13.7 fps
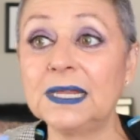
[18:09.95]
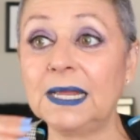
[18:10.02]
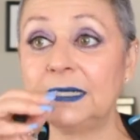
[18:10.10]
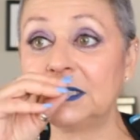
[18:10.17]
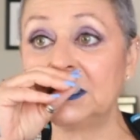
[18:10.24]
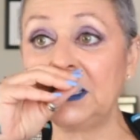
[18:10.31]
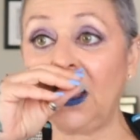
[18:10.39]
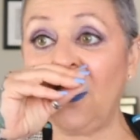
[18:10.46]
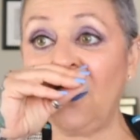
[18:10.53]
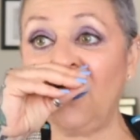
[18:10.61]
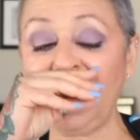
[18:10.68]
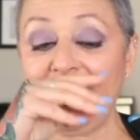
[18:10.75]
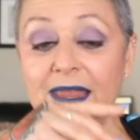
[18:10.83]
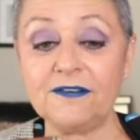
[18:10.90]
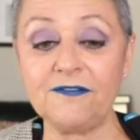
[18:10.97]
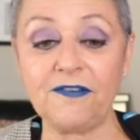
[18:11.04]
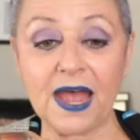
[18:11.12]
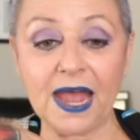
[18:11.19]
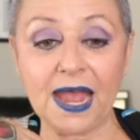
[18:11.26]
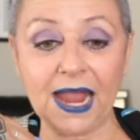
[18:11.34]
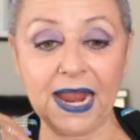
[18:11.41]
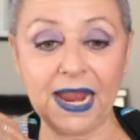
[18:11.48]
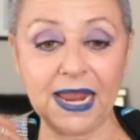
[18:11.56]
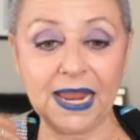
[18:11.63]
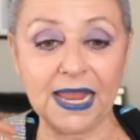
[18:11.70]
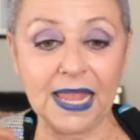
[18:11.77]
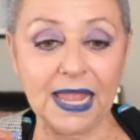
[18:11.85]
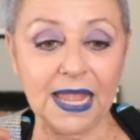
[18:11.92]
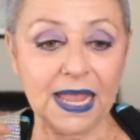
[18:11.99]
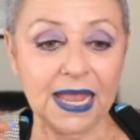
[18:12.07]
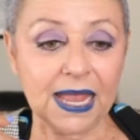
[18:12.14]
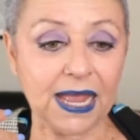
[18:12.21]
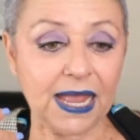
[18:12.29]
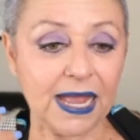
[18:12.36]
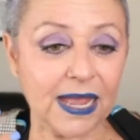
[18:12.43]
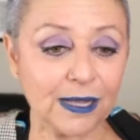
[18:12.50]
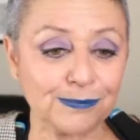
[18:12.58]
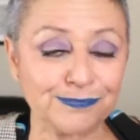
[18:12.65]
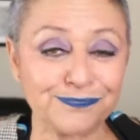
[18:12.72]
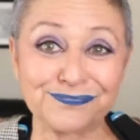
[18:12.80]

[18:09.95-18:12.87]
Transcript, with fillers: And so if I, um,